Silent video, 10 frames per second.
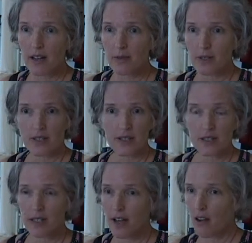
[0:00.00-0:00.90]
so that
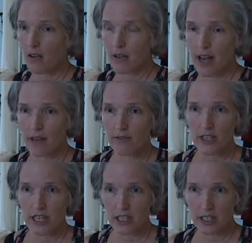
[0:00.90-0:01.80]
there's not a whole lot of
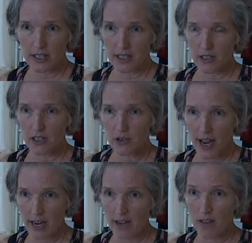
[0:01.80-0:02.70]
tension and
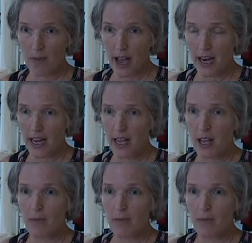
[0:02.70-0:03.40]
strain on the body,